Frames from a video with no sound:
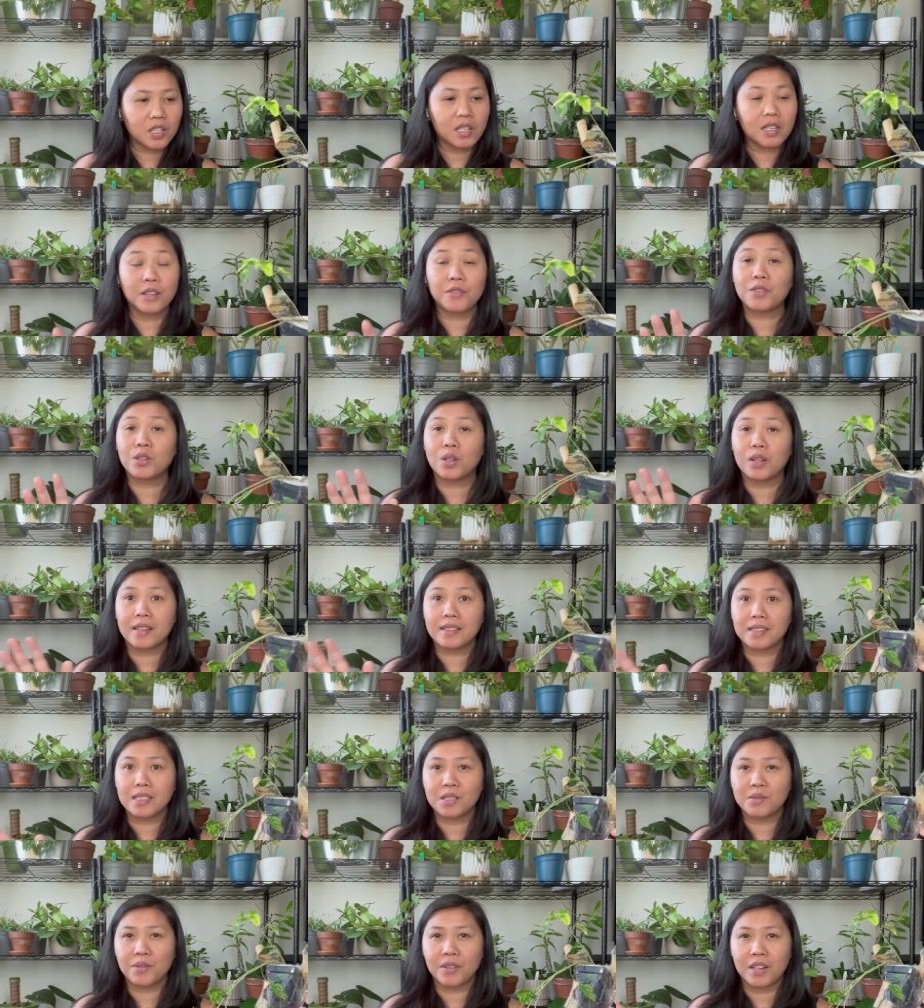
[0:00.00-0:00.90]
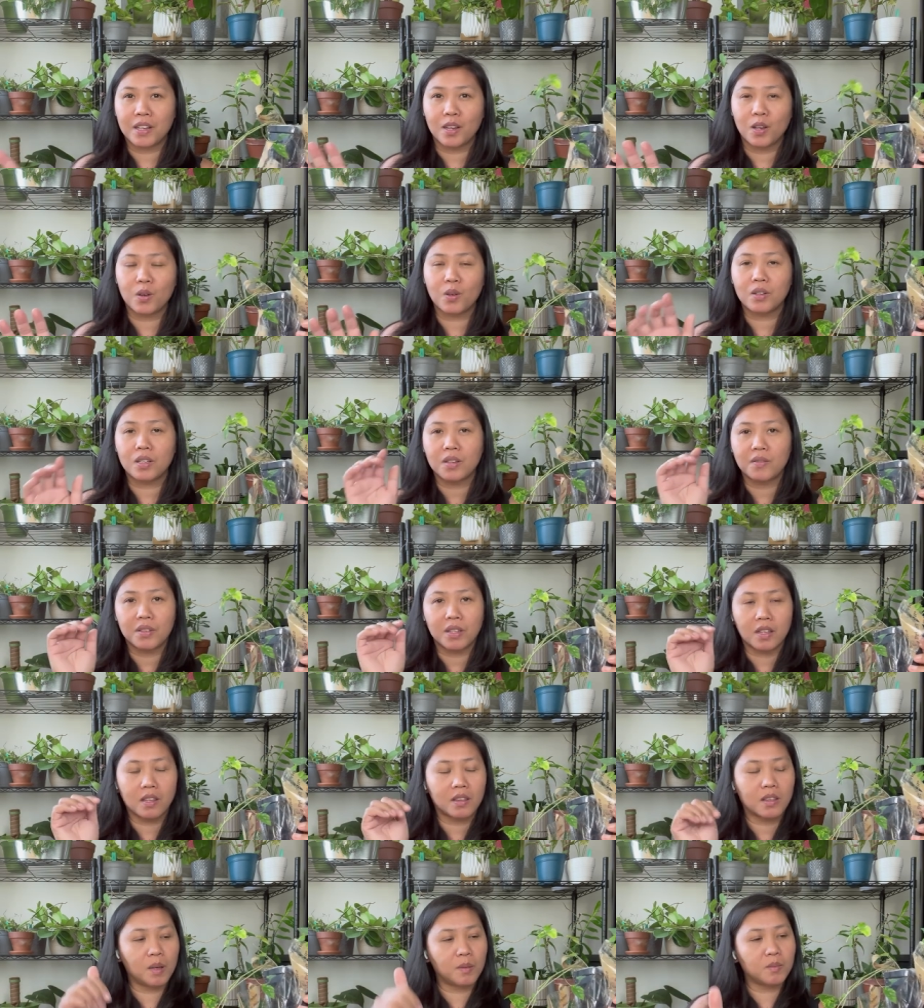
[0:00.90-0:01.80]
and if you like this video, give it
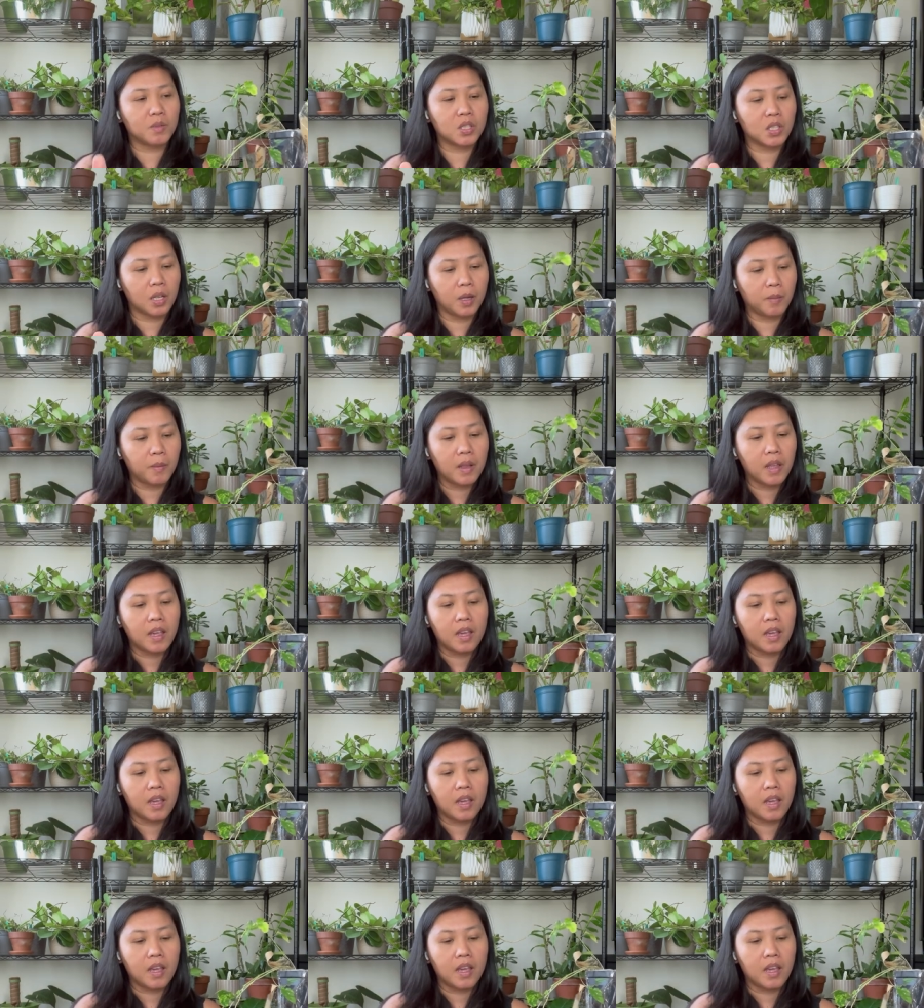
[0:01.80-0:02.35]
a thumbs up,